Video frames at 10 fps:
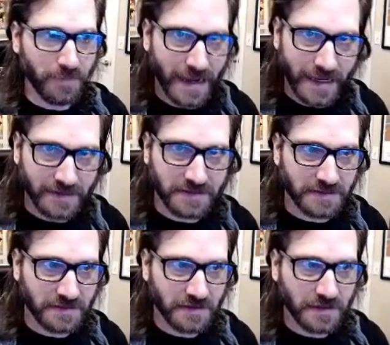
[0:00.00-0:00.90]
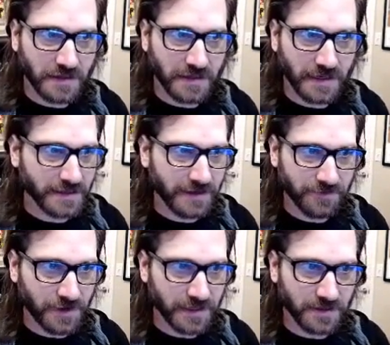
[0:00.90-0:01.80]
masks. And they
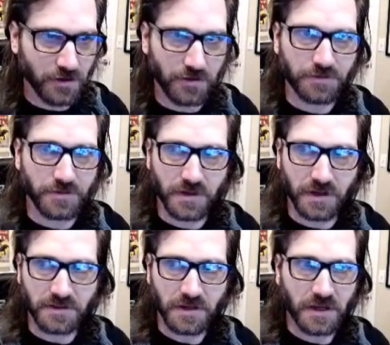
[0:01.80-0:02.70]
fucking going through the cars.